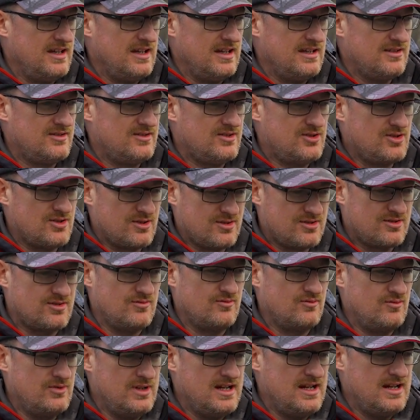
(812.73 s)
It's just
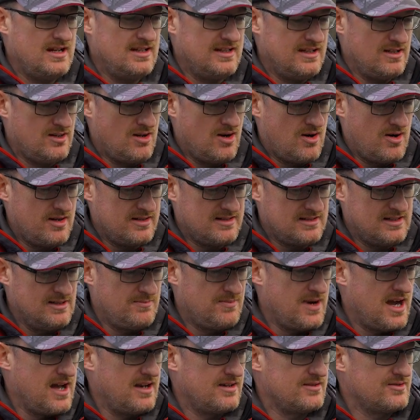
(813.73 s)
a really nicely
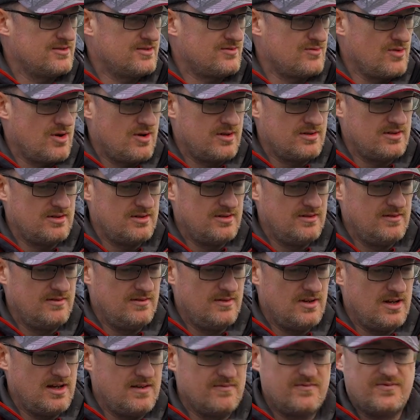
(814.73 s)
balanced rod,
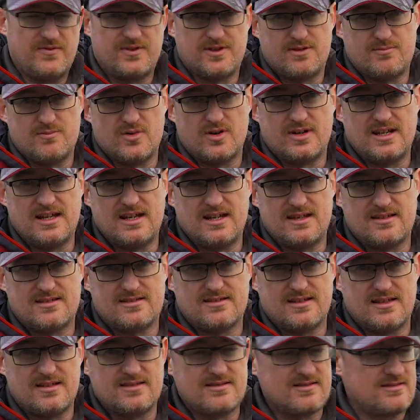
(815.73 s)
and for the money,
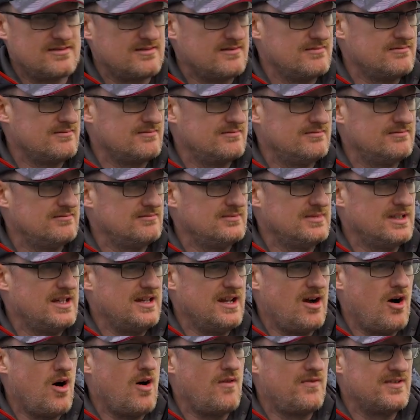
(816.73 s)

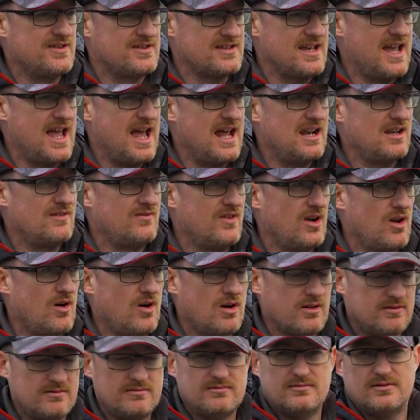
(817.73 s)
it offers a hell of a
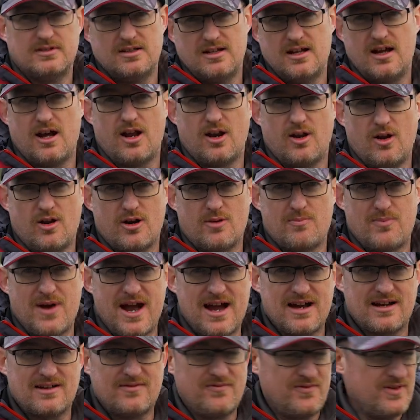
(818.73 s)
lot of
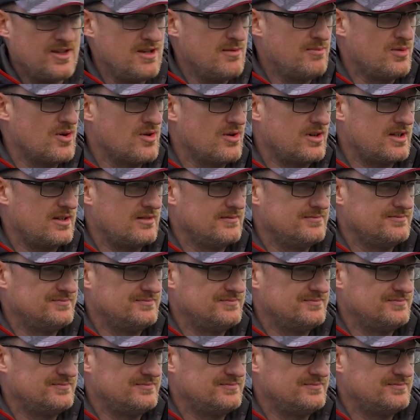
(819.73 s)
bang for your buck.